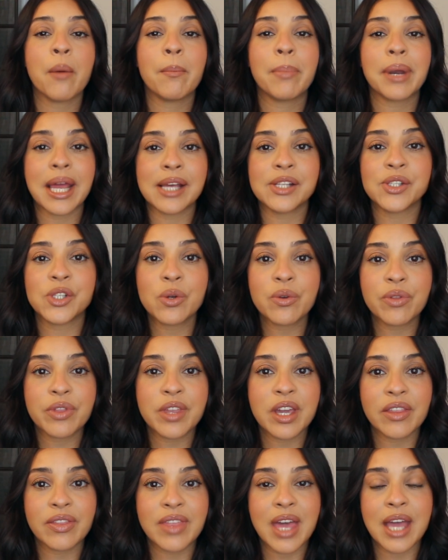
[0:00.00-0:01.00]
But I do
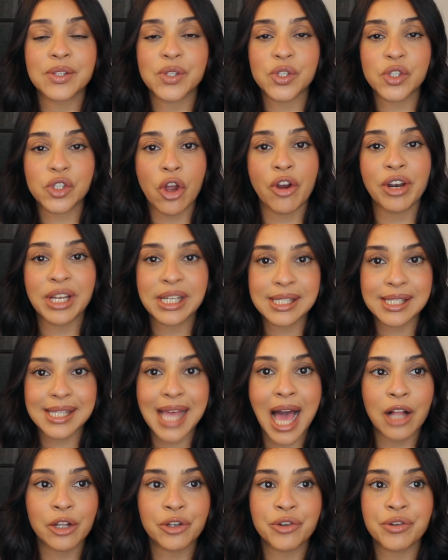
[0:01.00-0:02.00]
think that starting
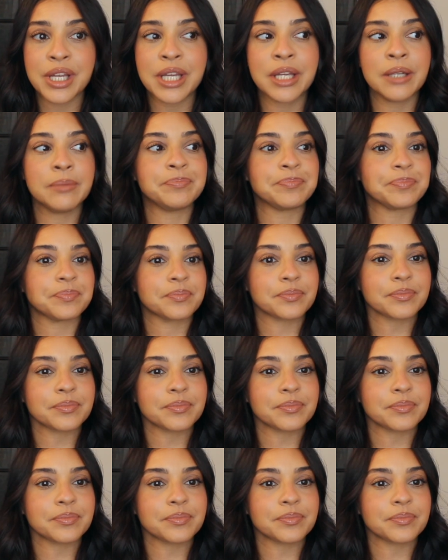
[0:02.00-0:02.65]
salary,